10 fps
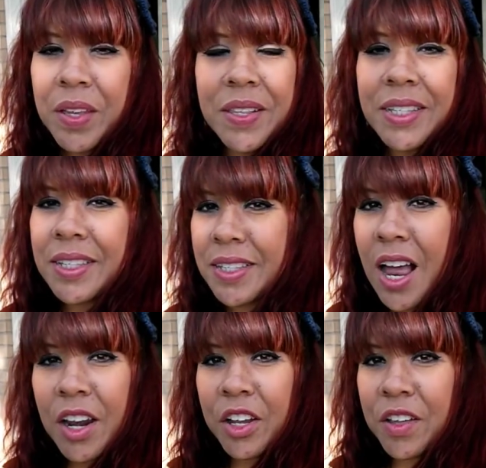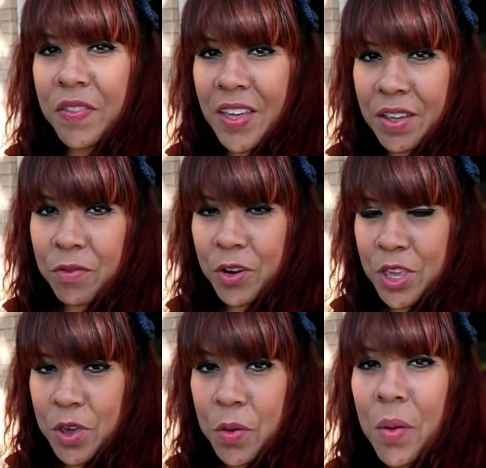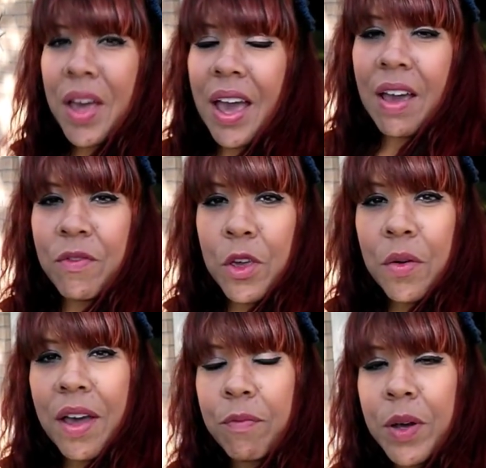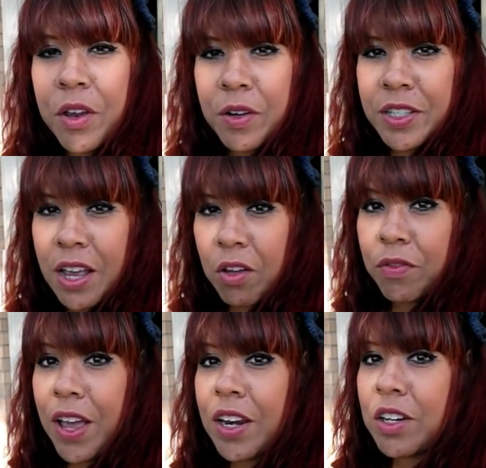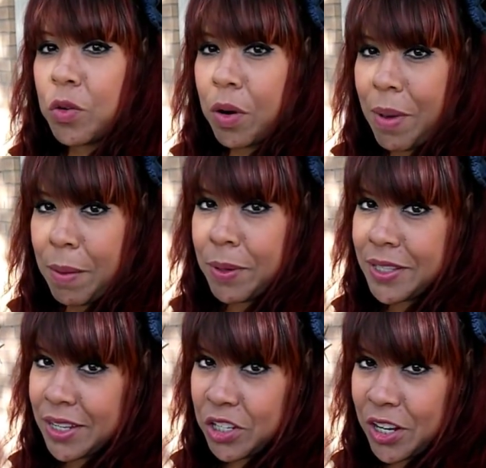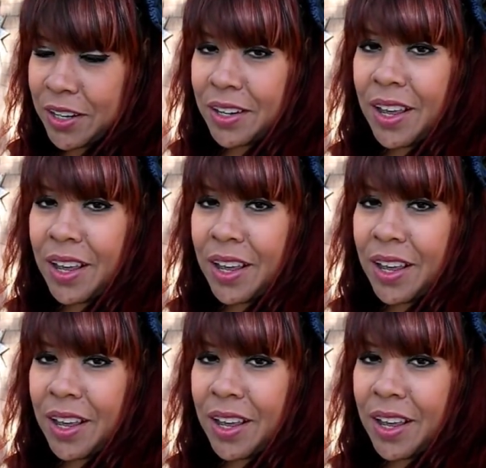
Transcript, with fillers: This is not a good thing for you if you have put yourself in a doormat position.